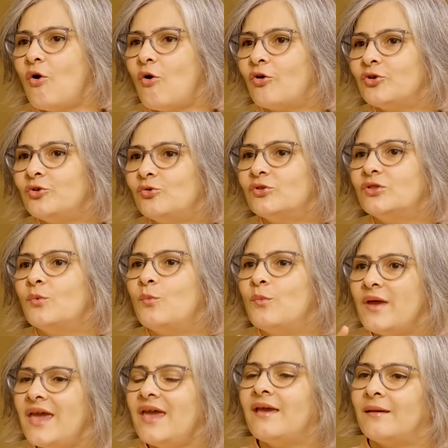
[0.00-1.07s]
or, you know, the
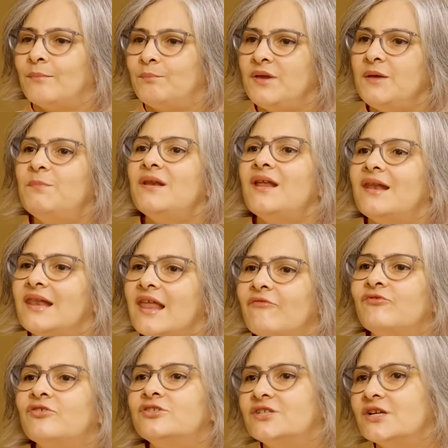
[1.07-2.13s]
way people are
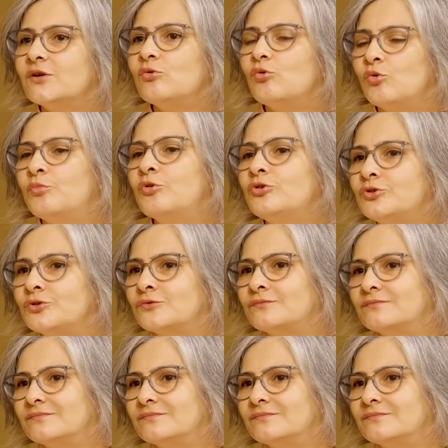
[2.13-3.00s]
leveraging Ubuntu?